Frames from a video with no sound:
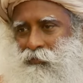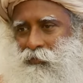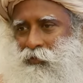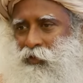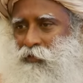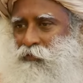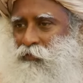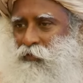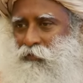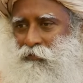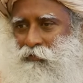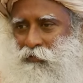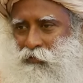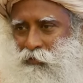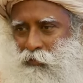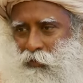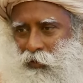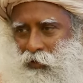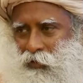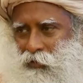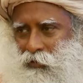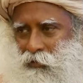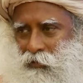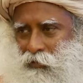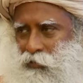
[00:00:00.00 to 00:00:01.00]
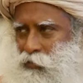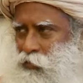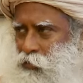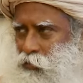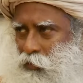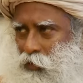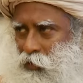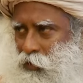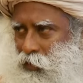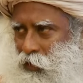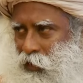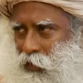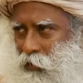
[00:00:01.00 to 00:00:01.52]
The fifth one, you know
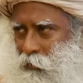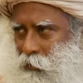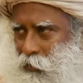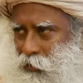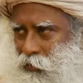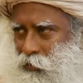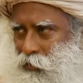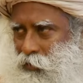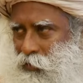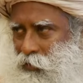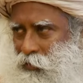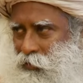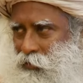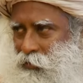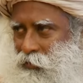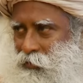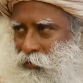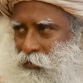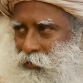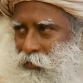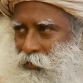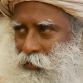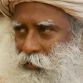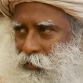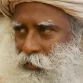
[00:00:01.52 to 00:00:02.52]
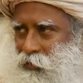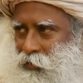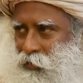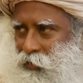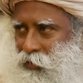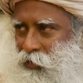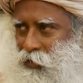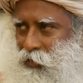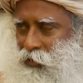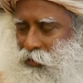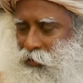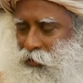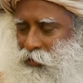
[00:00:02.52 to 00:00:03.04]
what the elements
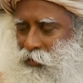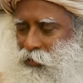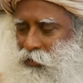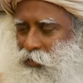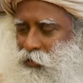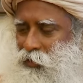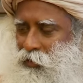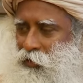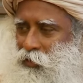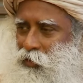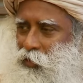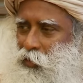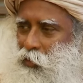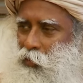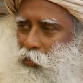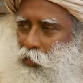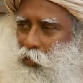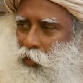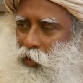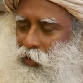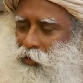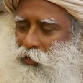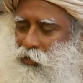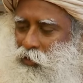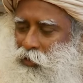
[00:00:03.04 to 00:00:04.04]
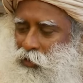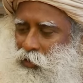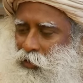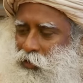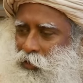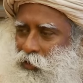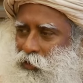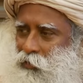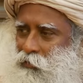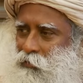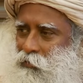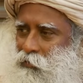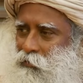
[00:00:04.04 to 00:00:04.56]
are earth, water,
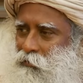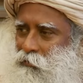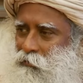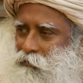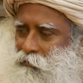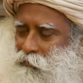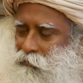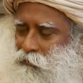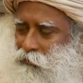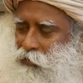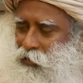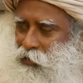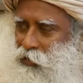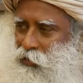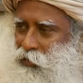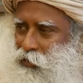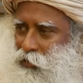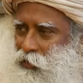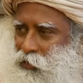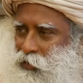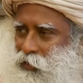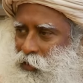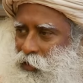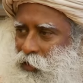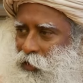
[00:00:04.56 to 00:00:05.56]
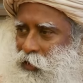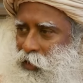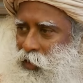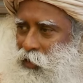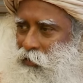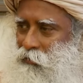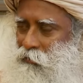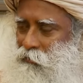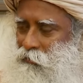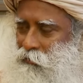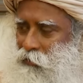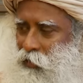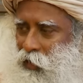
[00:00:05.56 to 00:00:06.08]
wind,
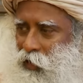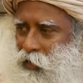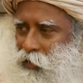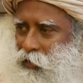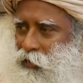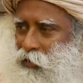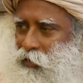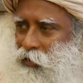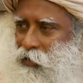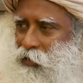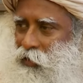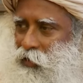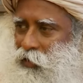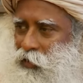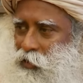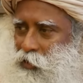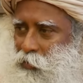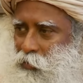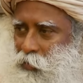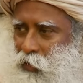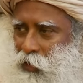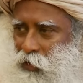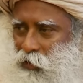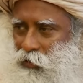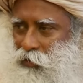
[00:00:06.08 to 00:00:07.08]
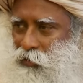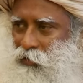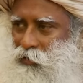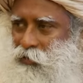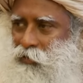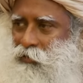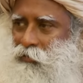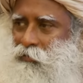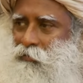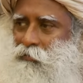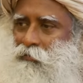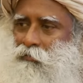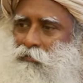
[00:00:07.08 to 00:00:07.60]
fire and
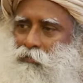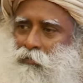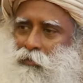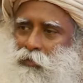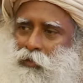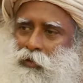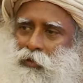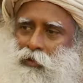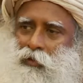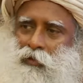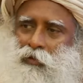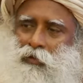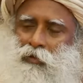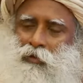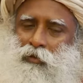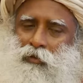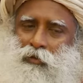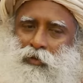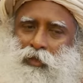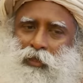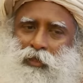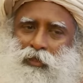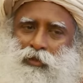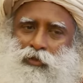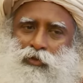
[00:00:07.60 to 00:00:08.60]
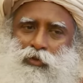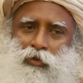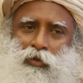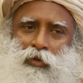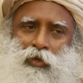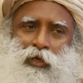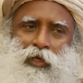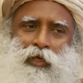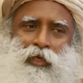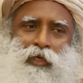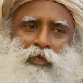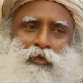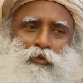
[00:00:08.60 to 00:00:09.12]
space. There is no
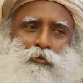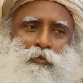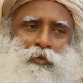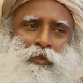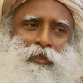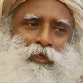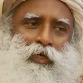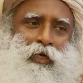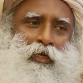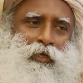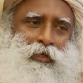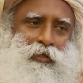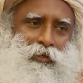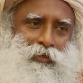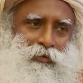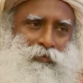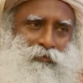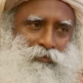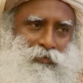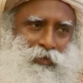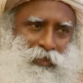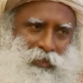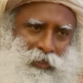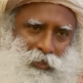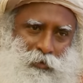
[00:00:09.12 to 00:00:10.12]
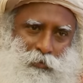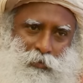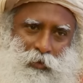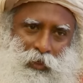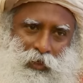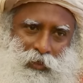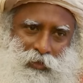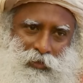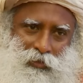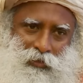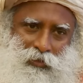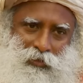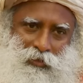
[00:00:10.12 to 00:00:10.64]
cleaning to be done with the
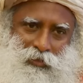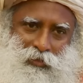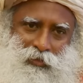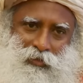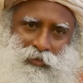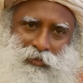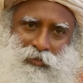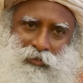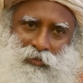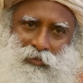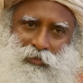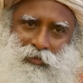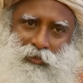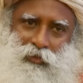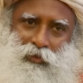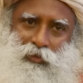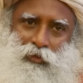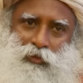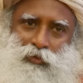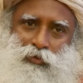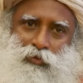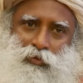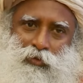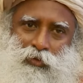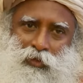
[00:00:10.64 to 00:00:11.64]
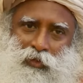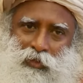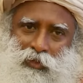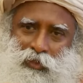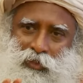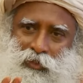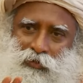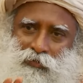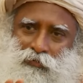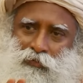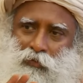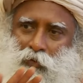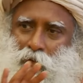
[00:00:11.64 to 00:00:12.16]
space. It is only
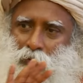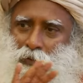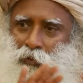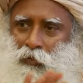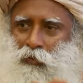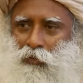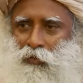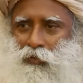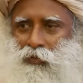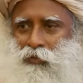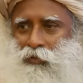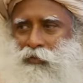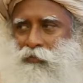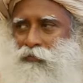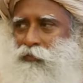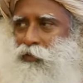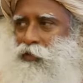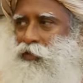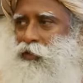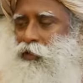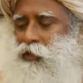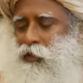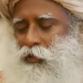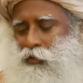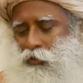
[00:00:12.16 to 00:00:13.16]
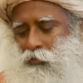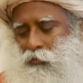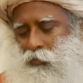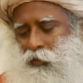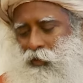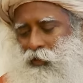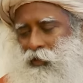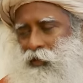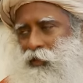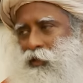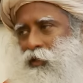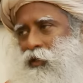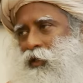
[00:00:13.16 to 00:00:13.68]
these four which need to
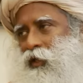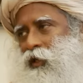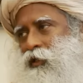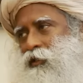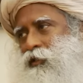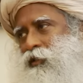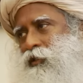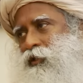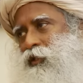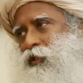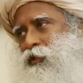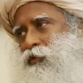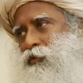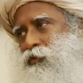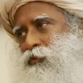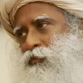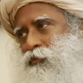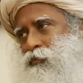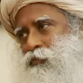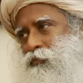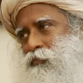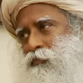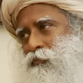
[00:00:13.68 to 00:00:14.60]
be attended to.